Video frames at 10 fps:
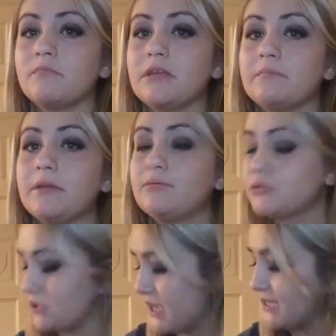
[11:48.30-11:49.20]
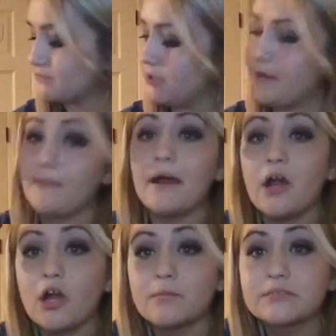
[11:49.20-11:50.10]
I mean, people still ask me about my
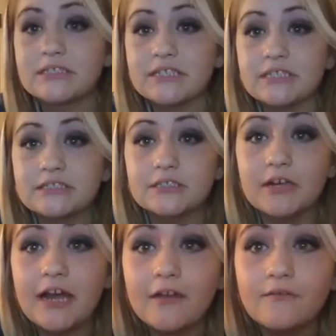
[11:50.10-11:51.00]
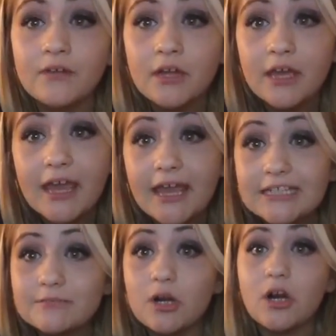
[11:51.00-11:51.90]
arms because I still have
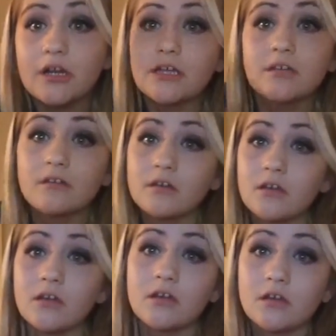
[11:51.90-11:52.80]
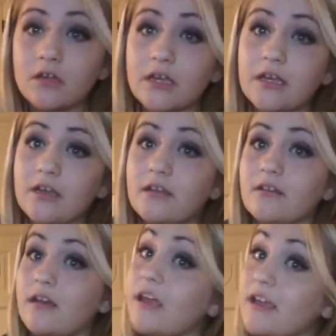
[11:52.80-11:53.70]
eczema on it.
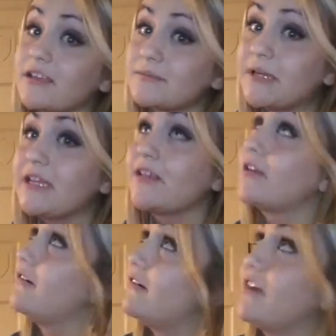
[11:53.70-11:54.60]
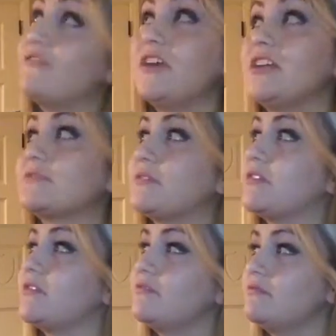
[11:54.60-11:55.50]
And I hate explaining, like, oh, I have
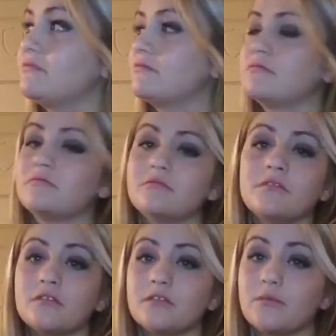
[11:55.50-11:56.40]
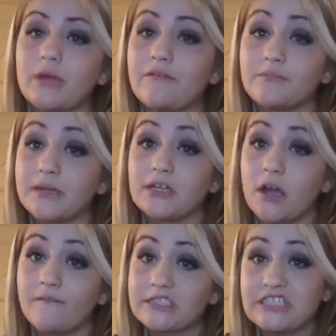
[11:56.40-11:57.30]
eczema. Then we have a big
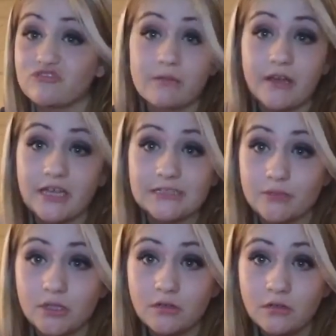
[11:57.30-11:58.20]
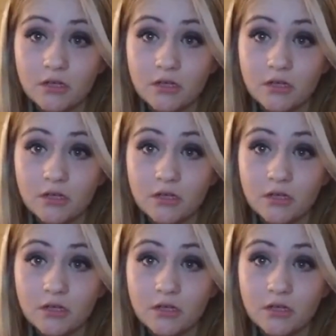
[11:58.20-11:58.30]
conversation about eczema.